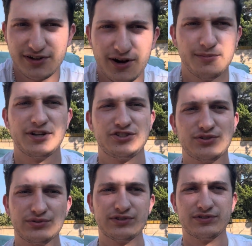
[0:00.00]
on my
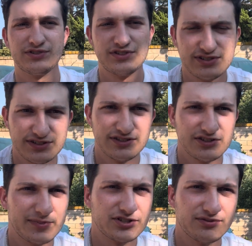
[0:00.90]
shoulders,
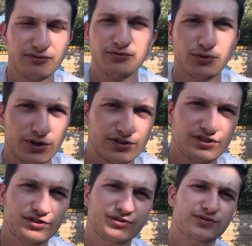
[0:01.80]
especially with work
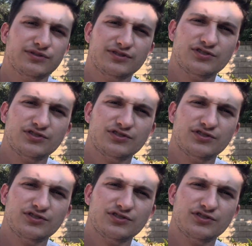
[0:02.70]
too.